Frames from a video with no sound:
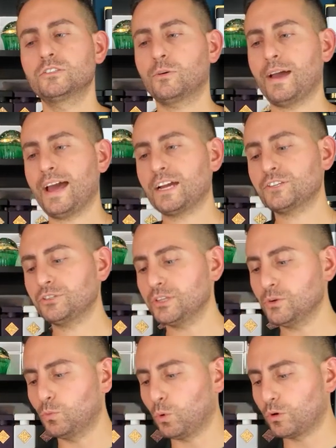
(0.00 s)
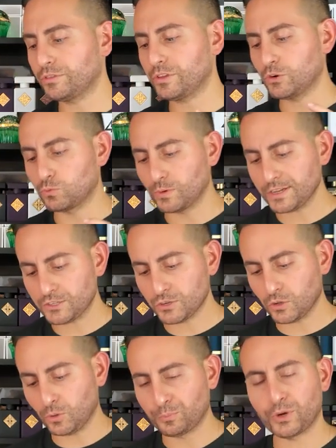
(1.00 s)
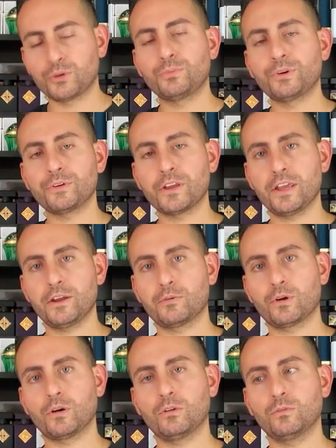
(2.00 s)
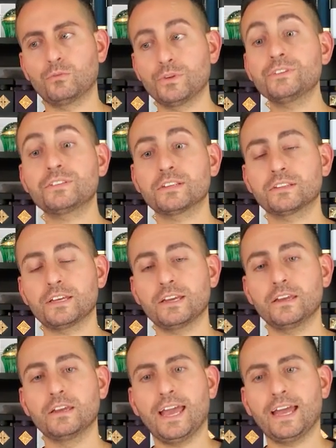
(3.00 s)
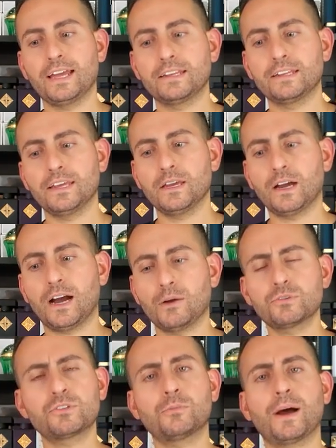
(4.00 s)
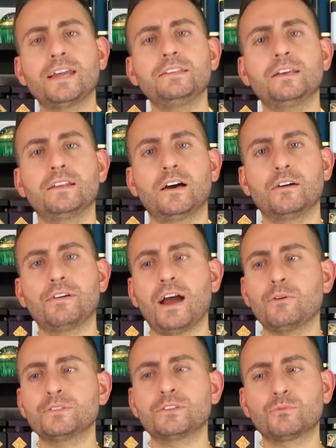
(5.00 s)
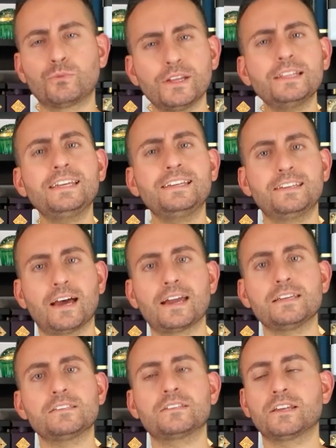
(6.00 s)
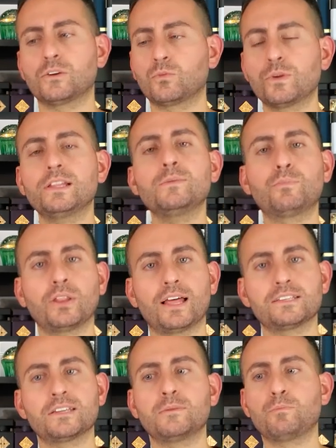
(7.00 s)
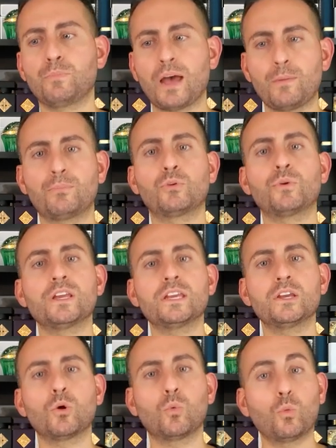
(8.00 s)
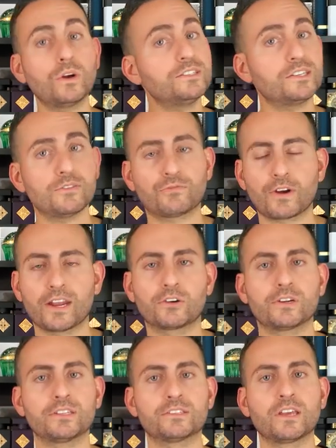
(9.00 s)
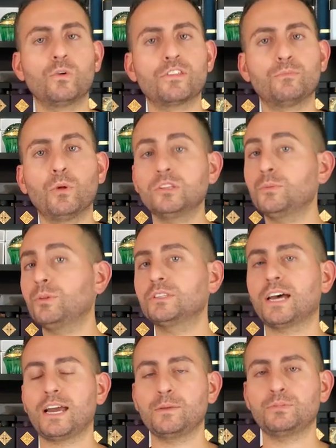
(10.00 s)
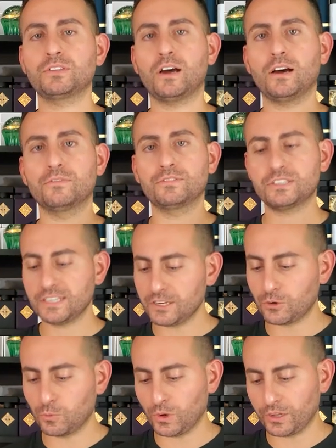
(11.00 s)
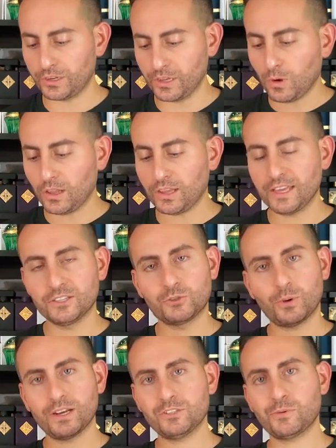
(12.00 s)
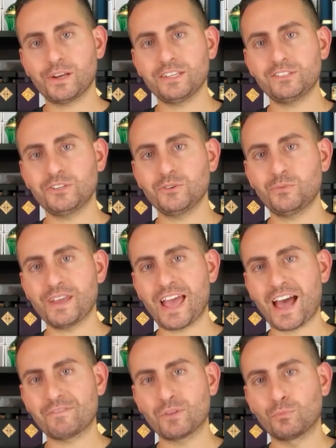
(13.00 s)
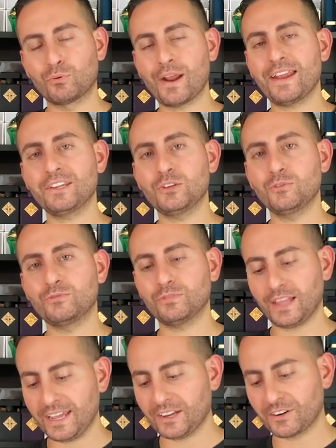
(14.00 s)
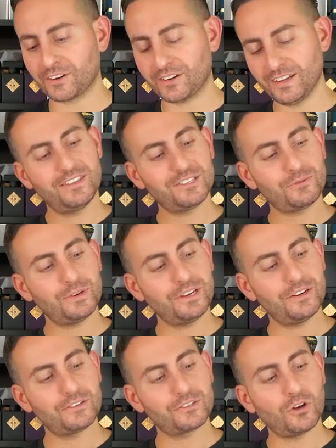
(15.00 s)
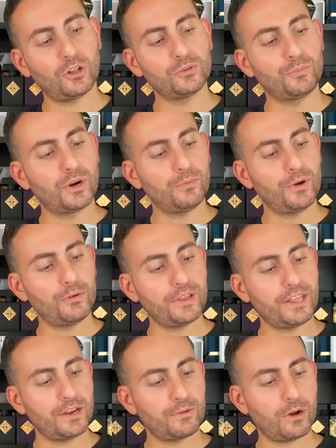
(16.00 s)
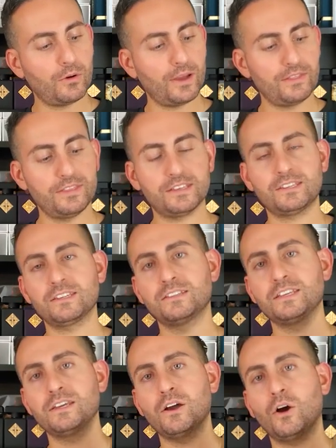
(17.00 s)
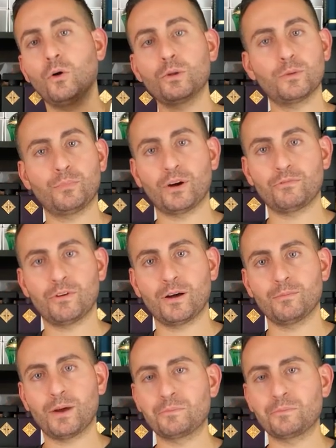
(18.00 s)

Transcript: So I actually wore the original Burberry Hero recently, and I was reminded of how it's a really nice and a really pleasant peppery woodsy fragrance with multiple types of cedar wood. Well, in 2022 we have the brand new flanker. This one here is called Burberry Hero, and this is the Eau de Parfum.